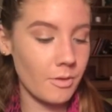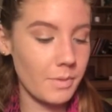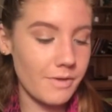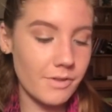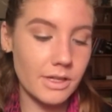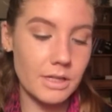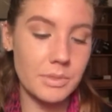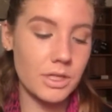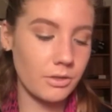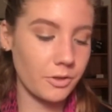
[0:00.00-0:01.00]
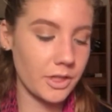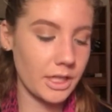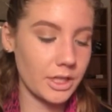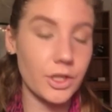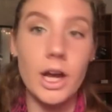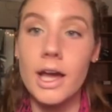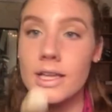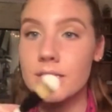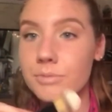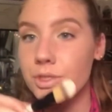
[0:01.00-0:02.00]
but I feel like it'd be good for the under
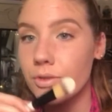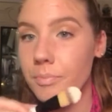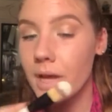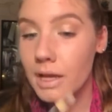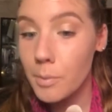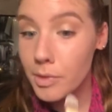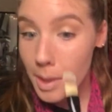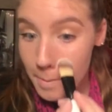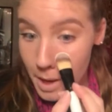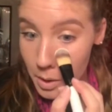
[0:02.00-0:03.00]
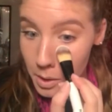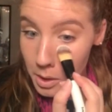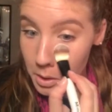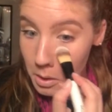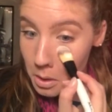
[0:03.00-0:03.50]
eyes, so I'm just going back in with that powder.